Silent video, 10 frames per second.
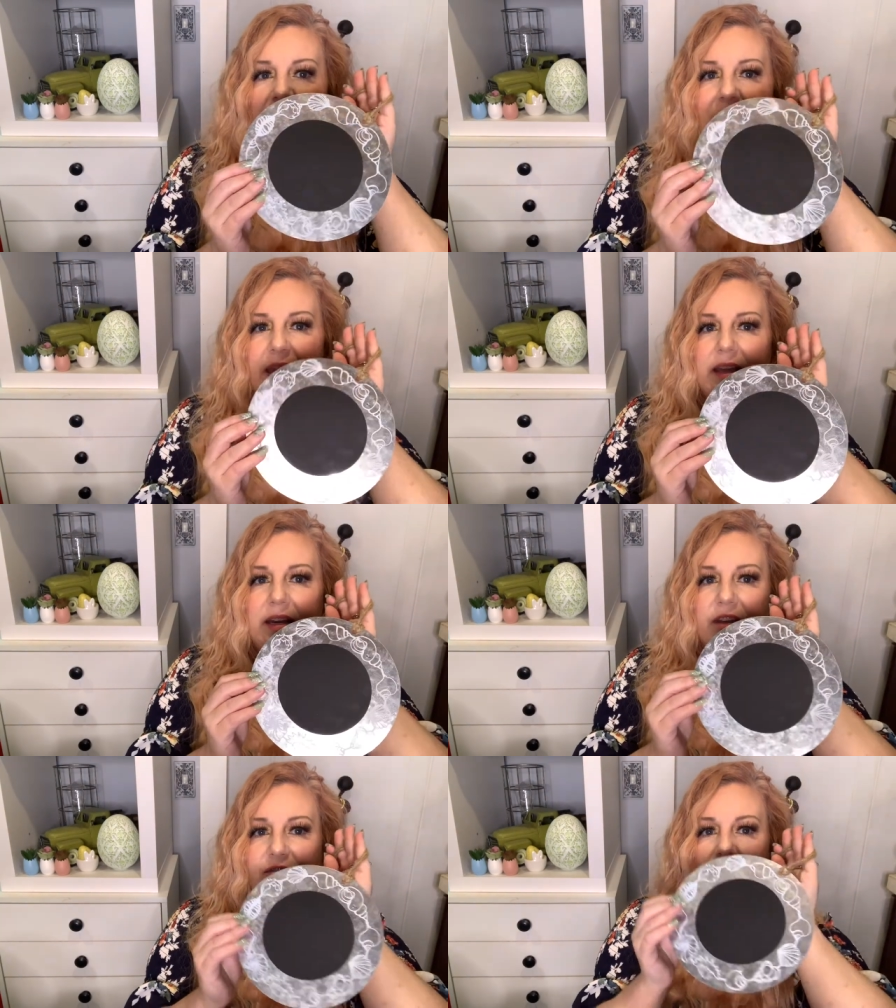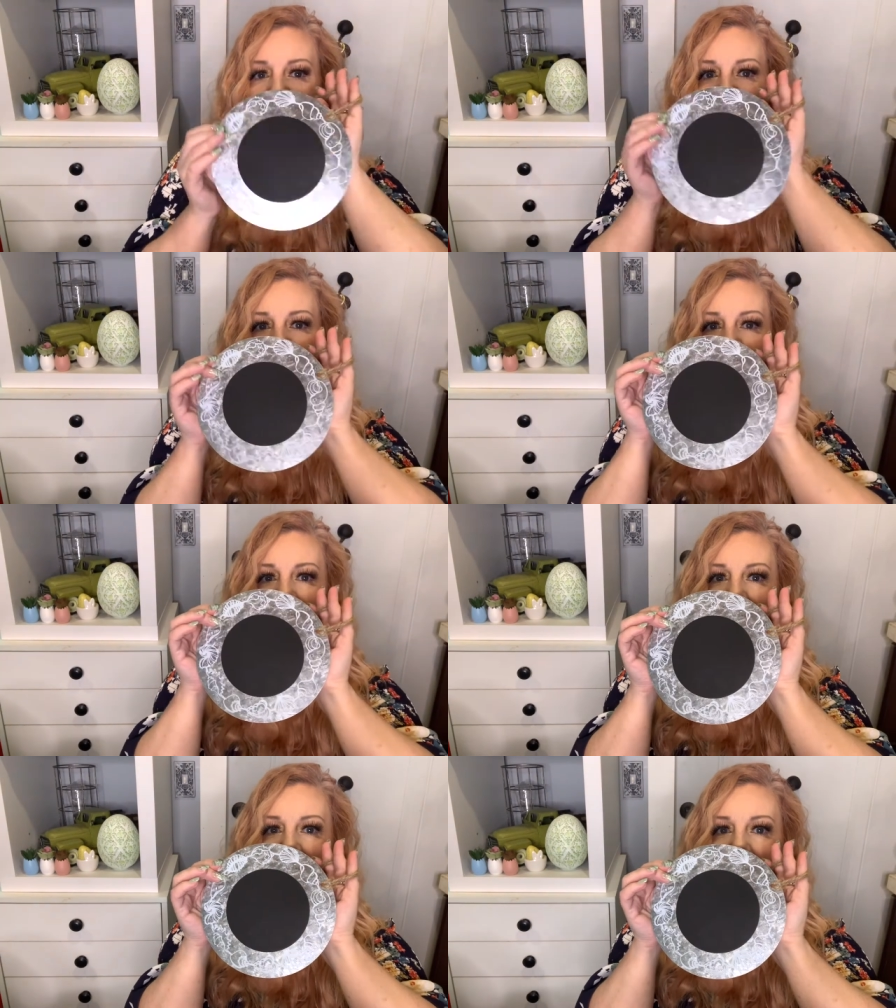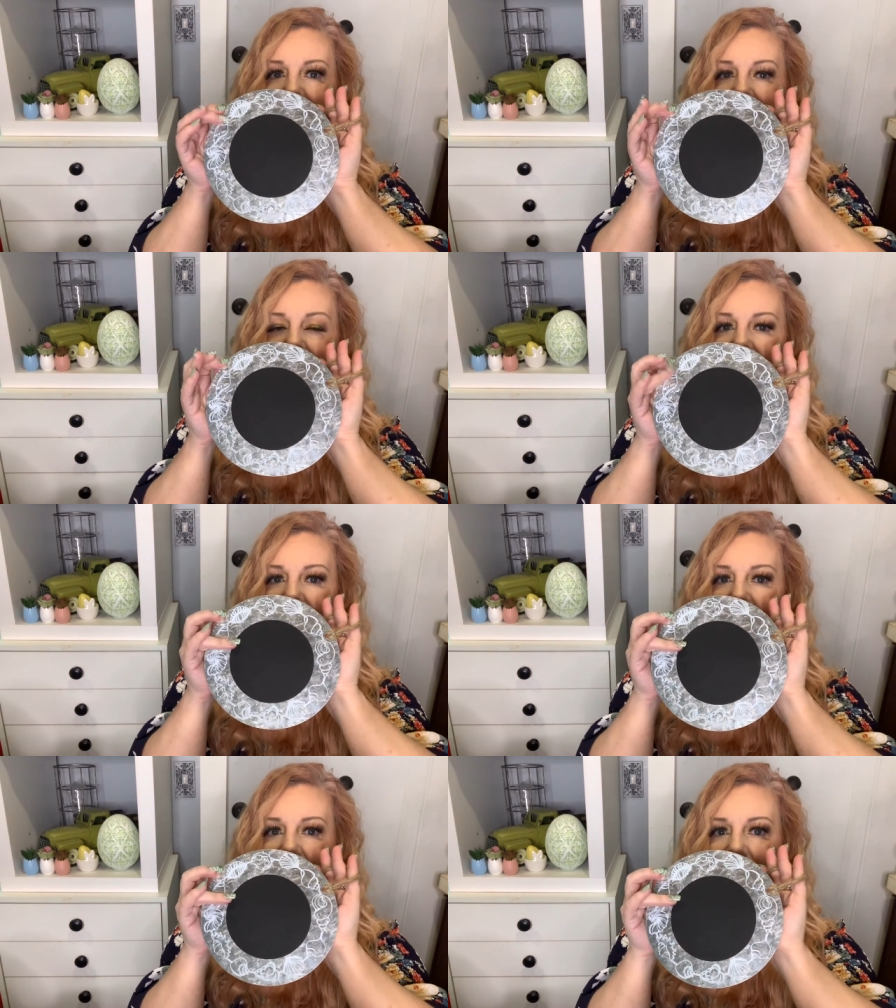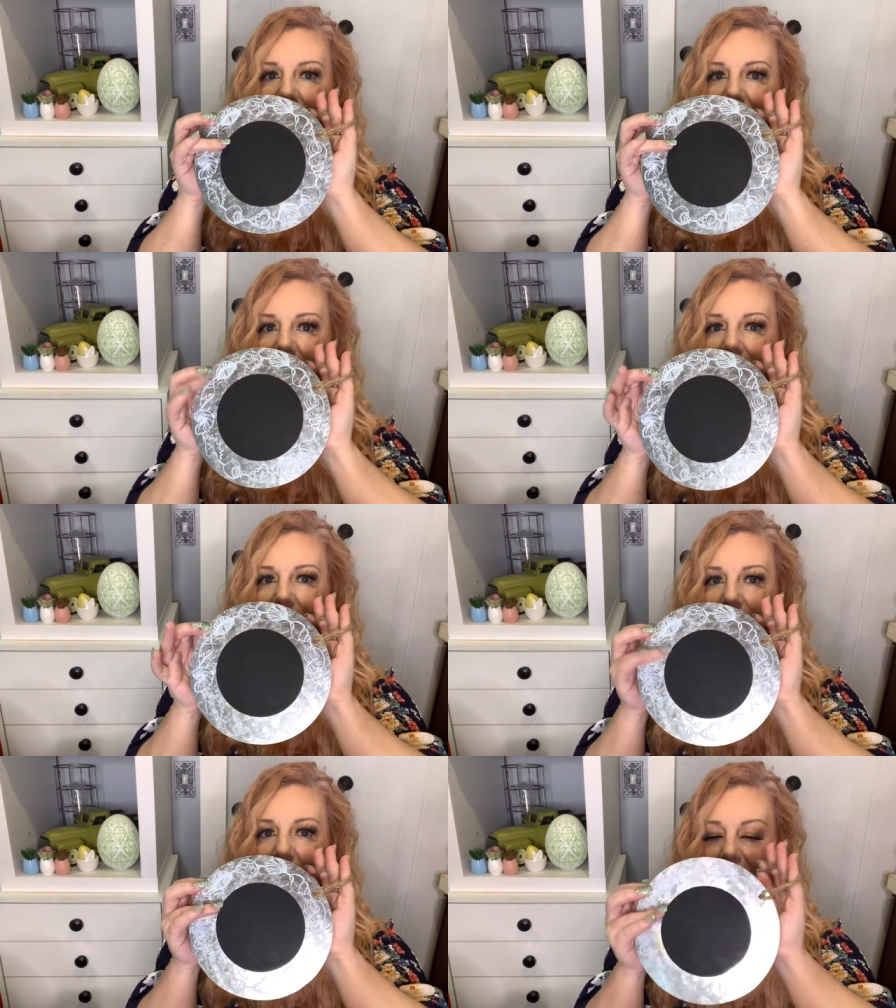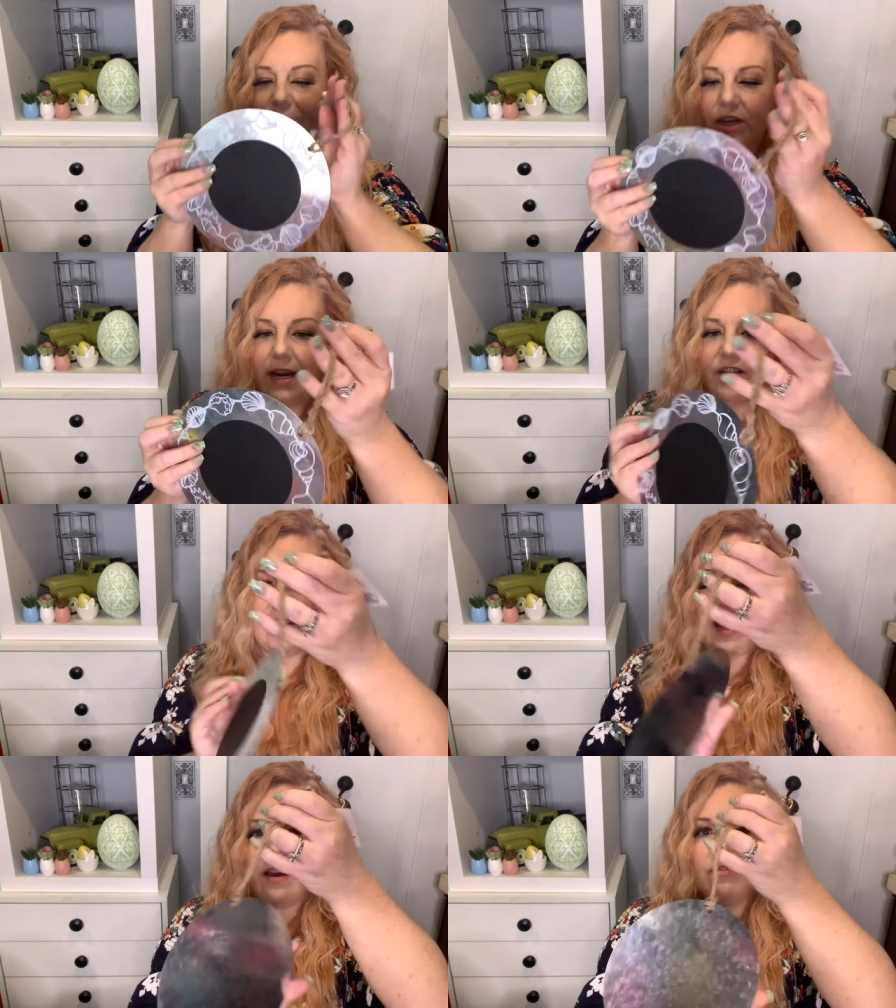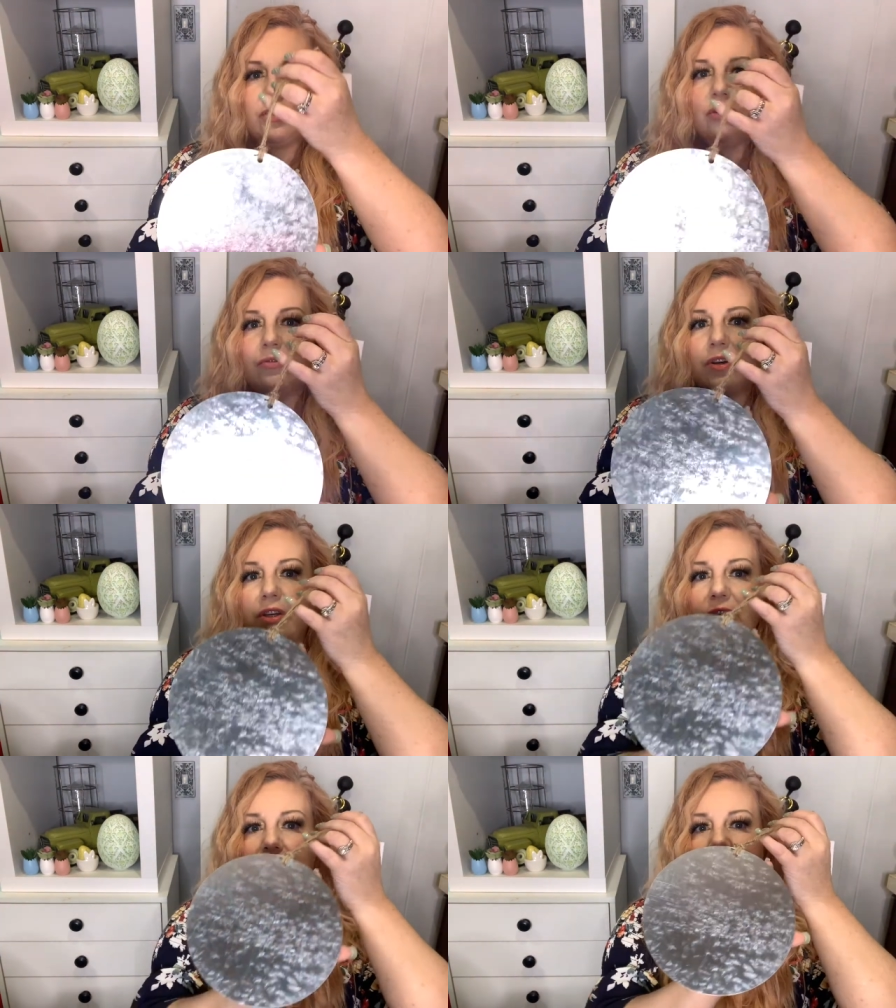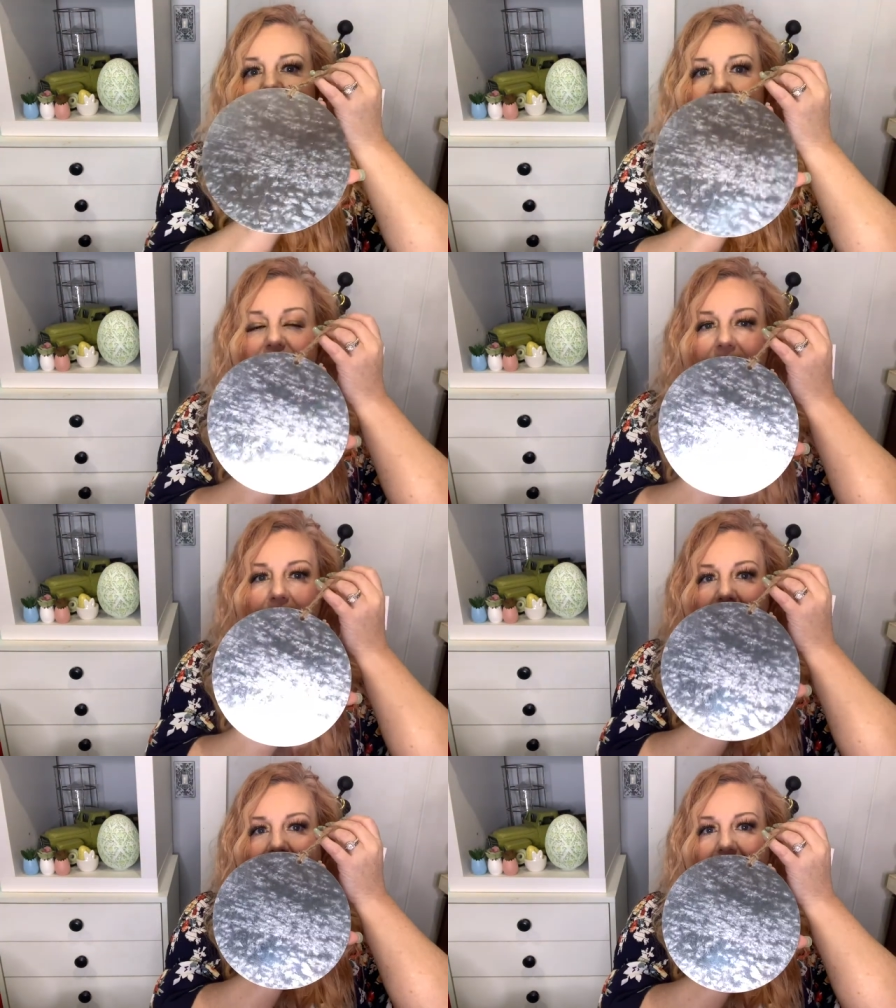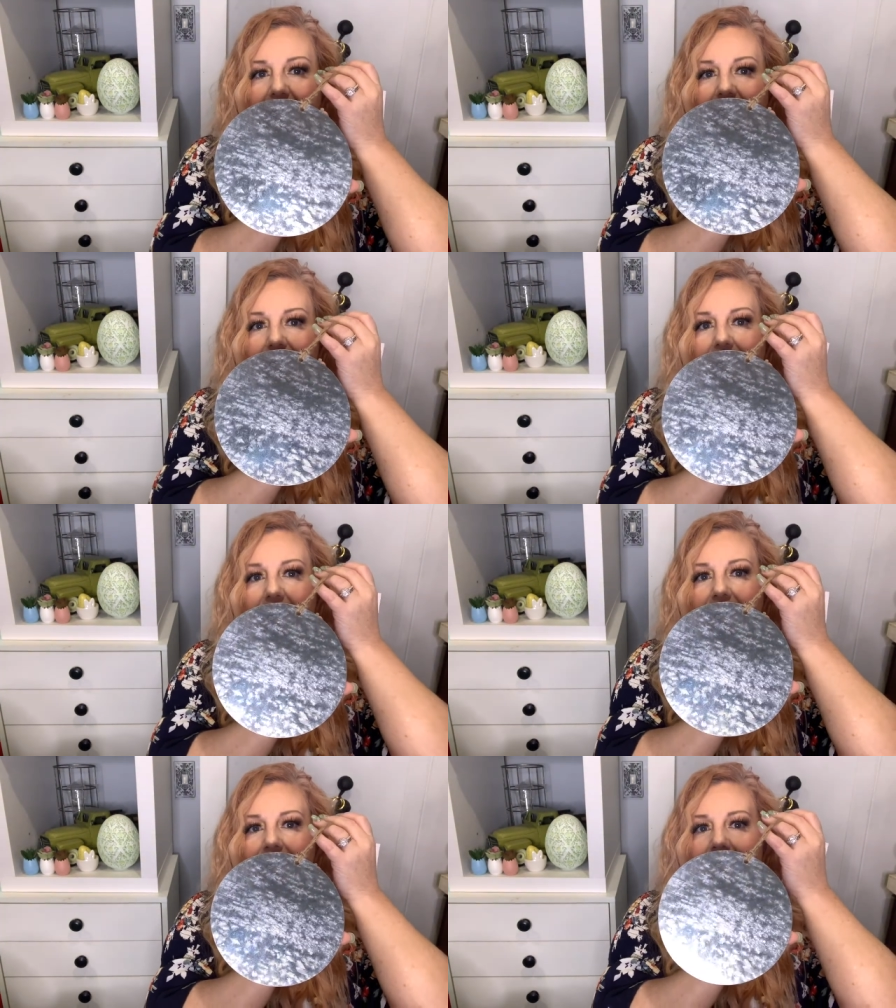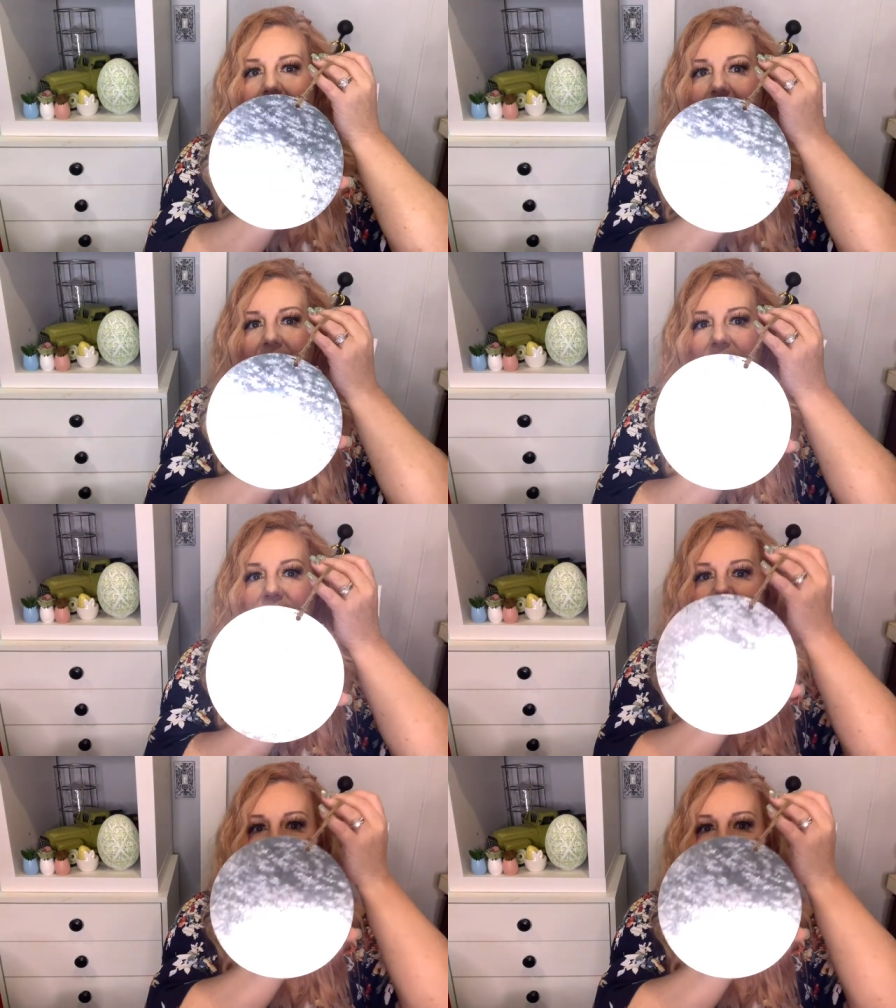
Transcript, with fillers: And if you don't use this or you change it out, you could use the back and use it